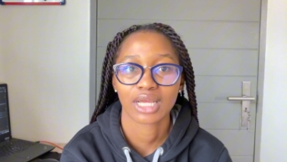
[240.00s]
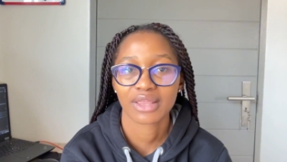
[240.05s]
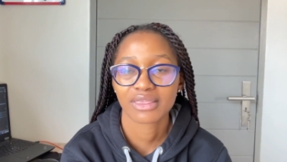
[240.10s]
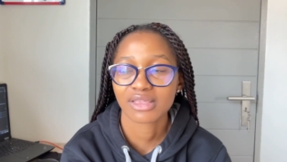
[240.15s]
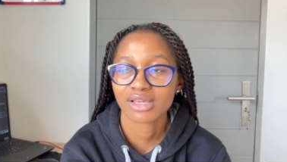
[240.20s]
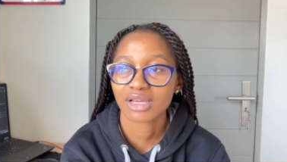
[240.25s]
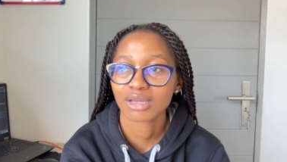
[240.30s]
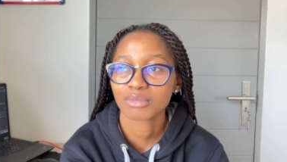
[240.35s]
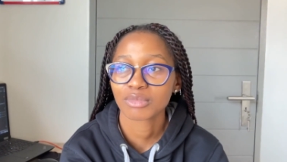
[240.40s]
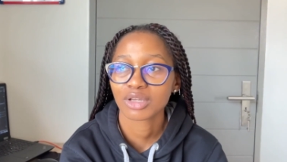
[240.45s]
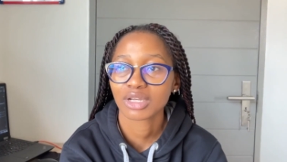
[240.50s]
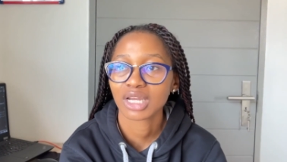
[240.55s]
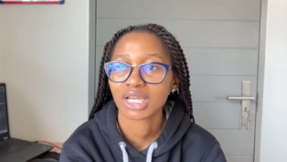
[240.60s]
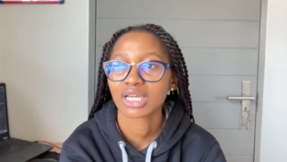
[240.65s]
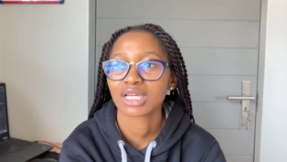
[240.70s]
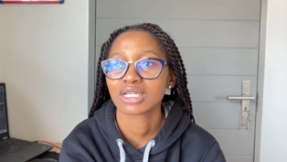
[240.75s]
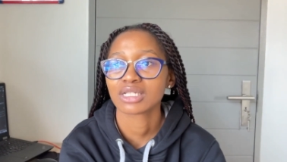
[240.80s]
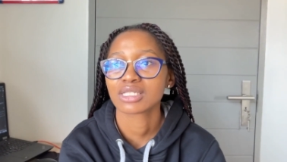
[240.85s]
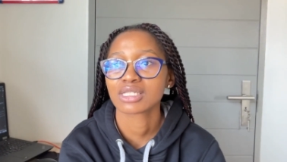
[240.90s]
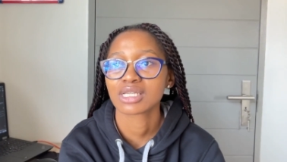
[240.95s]
I think I'm gonna
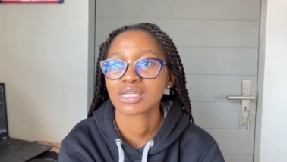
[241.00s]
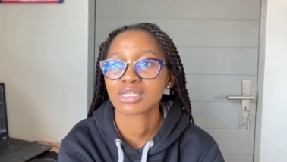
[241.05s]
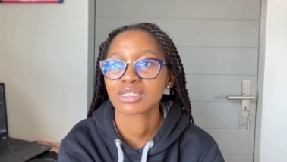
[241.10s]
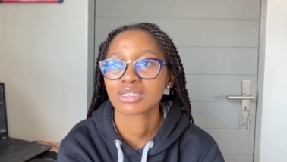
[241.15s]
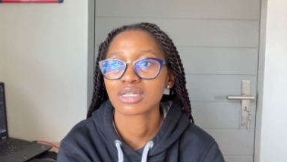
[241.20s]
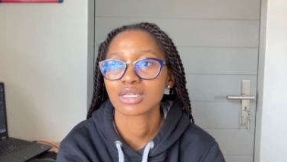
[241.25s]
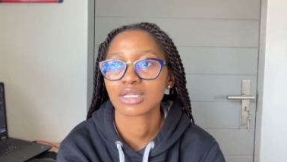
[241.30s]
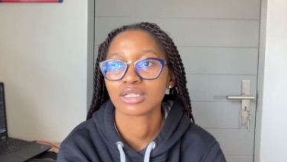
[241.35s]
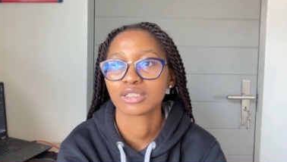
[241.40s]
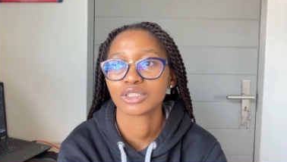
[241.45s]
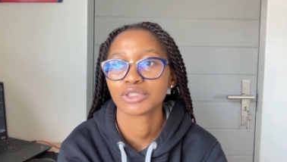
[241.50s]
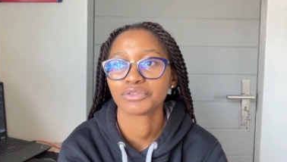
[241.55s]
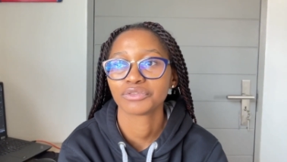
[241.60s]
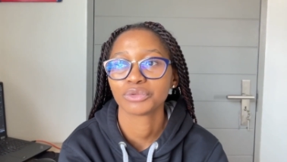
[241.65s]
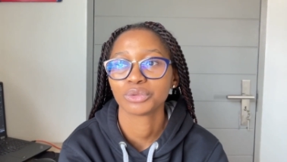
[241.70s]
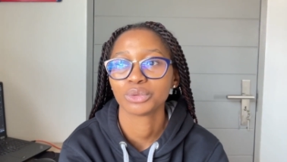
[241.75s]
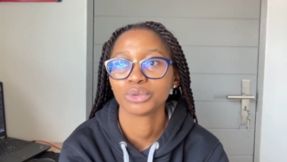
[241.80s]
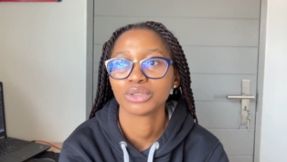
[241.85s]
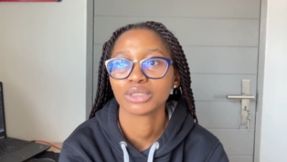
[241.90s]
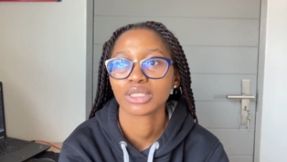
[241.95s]
eat yesterday's
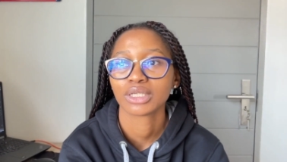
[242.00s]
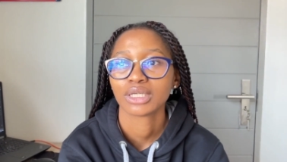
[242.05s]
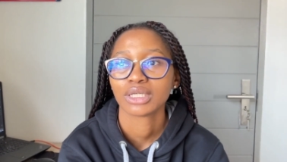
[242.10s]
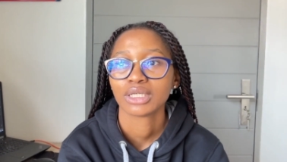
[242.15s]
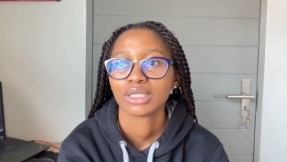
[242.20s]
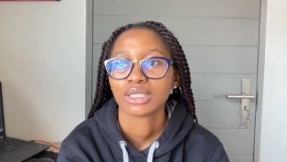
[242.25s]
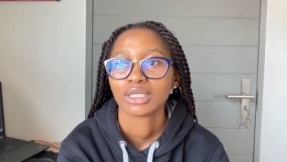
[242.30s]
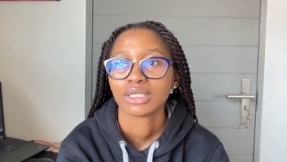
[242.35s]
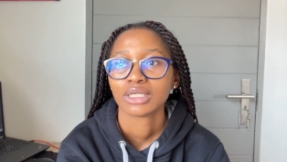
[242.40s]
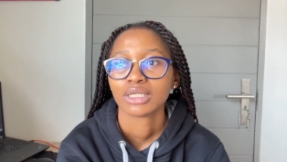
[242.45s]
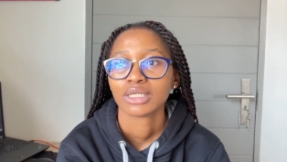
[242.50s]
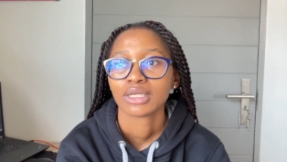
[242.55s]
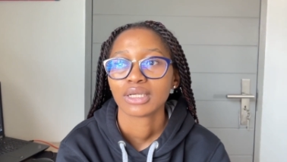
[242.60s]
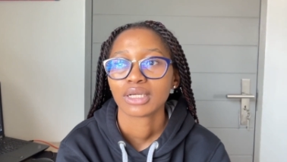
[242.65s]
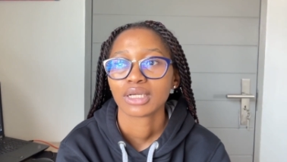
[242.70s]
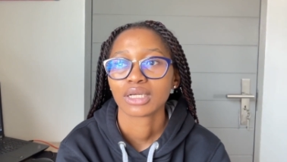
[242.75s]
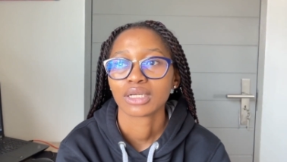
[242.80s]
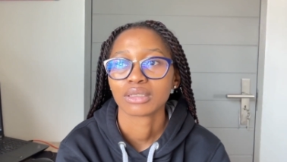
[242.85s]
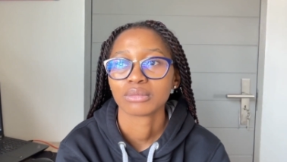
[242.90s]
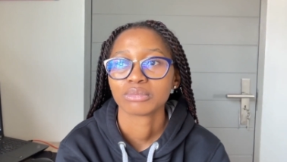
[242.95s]
food.
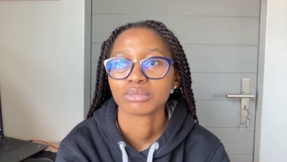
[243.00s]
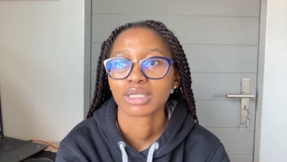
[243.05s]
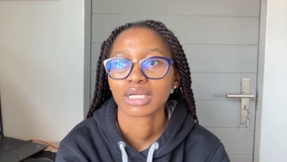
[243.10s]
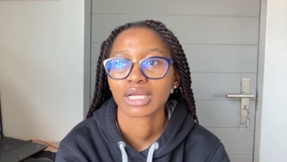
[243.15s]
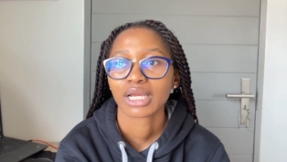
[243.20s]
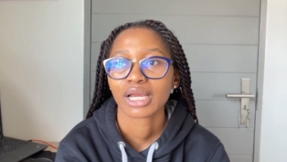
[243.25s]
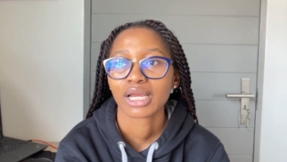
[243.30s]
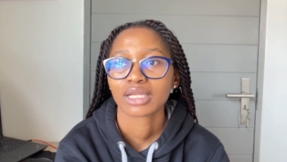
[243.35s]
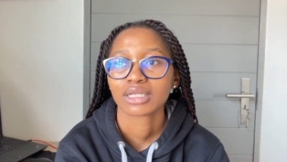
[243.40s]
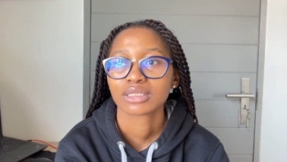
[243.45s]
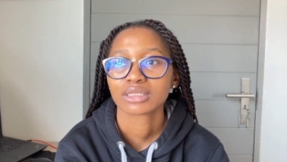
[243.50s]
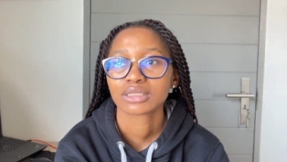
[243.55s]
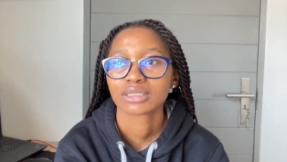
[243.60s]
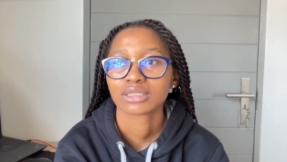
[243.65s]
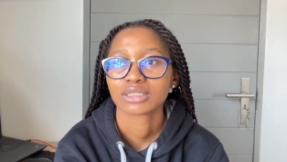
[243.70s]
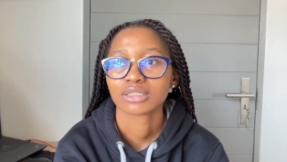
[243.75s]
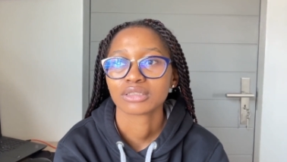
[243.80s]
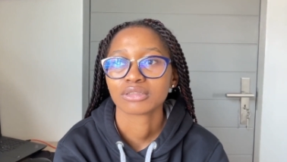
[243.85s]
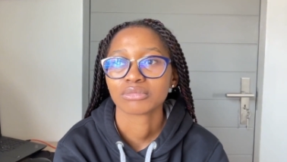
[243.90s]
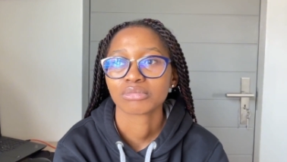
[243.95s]
I had
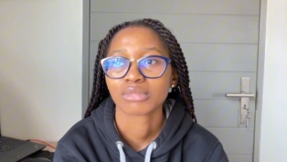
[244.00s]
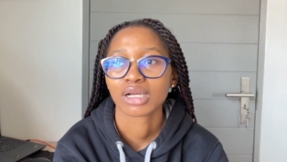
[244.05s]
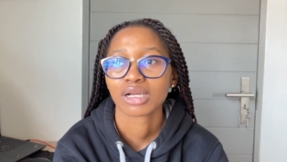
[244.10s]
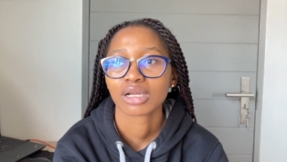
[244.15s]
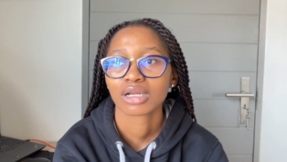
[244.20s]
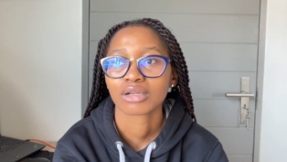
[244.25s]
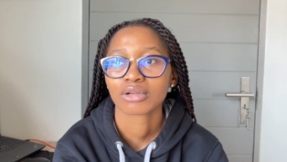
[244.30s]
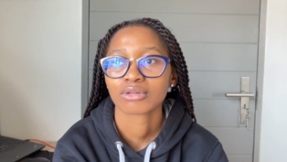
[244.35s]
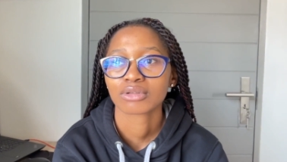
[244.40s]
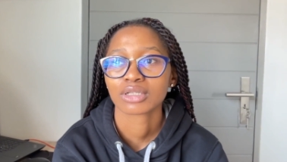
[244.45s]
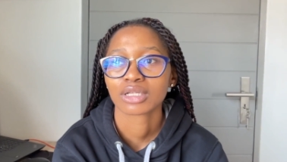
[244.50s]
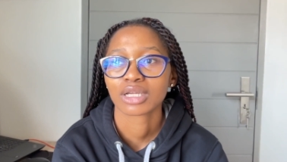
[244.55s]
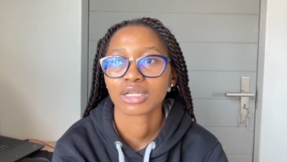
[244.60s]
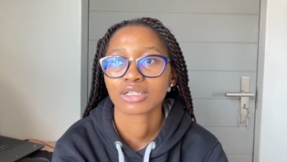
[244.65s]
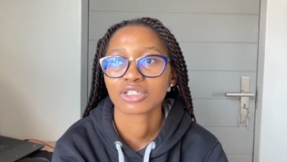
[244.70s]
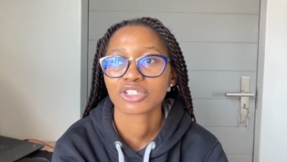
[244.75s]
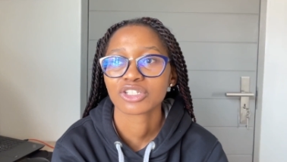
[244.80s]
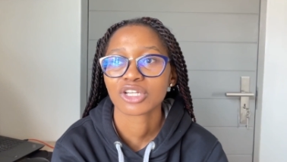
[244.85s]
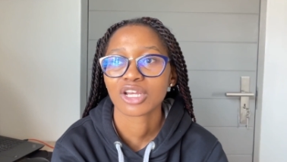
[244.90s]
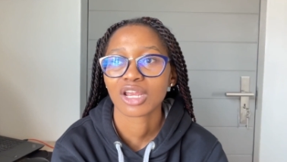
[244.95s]
macaroni
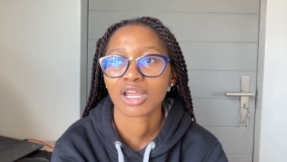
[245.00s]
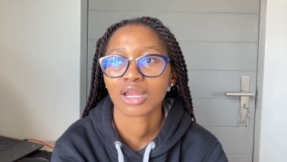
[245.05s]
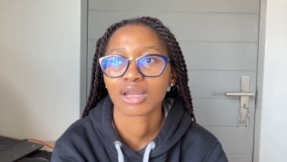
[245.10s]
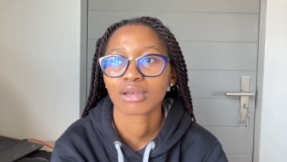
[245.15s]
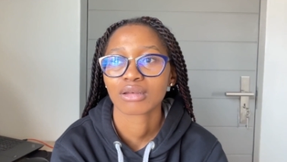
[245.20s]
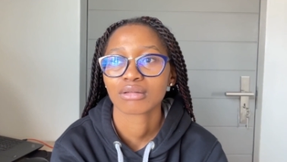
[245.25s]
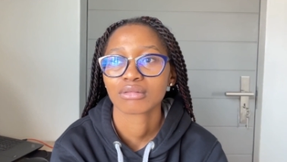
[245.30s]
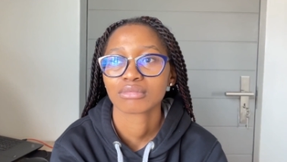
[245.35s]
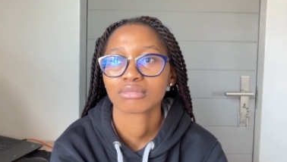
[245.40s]
and chicken